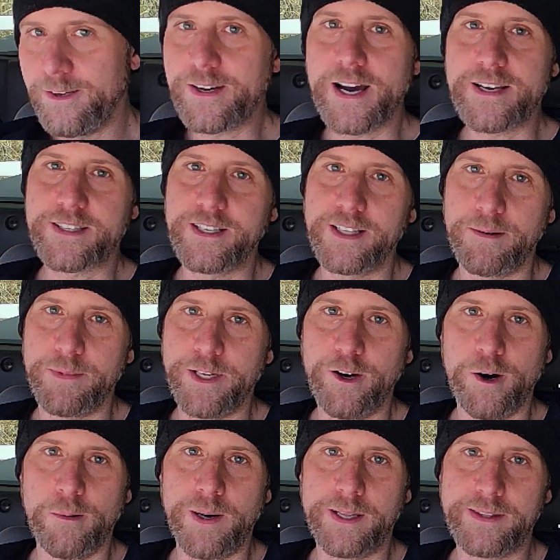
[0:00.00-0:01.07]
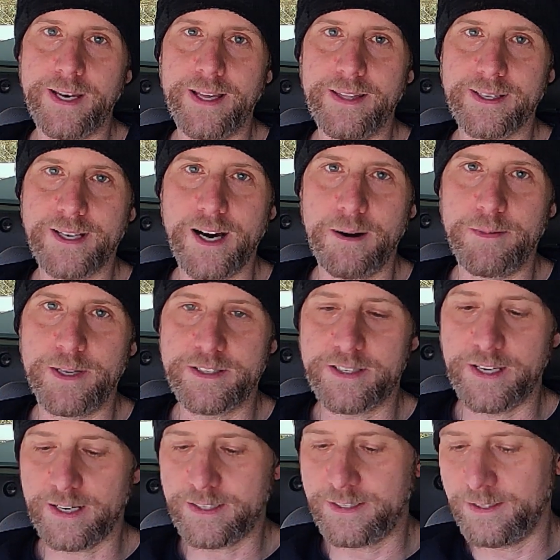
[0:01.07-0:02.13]
You guys can let me know about that in the comment
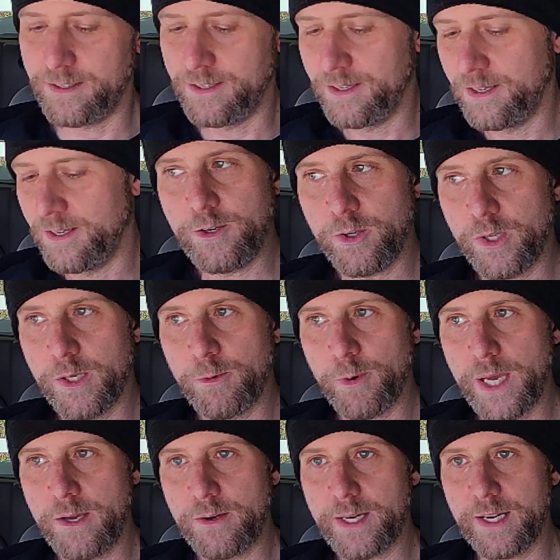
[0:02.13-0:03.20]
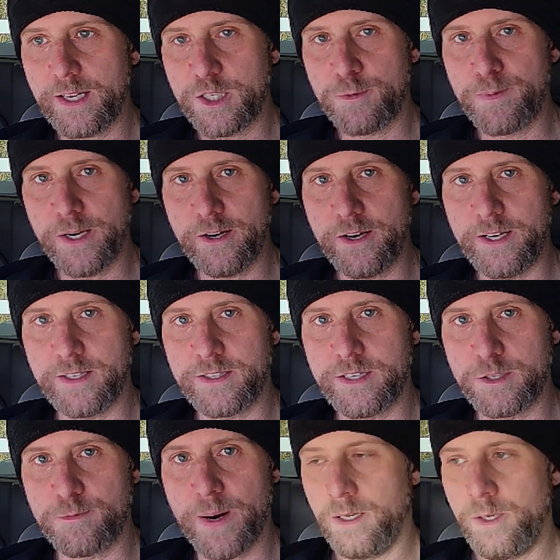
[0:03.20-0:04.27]
section. The only way you get experience
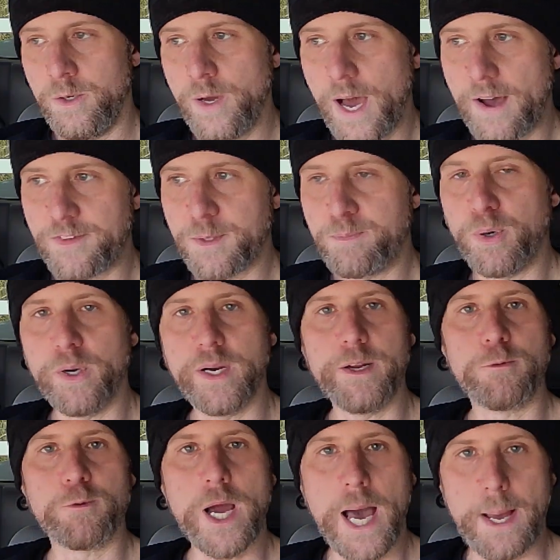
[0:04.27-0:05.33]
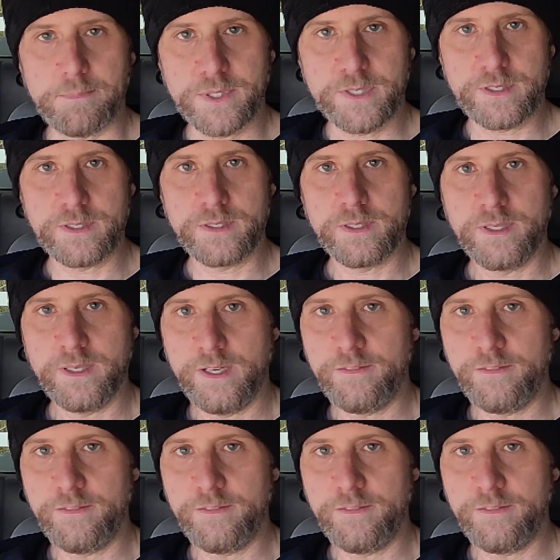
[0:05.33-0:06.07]
is you have to put in reps.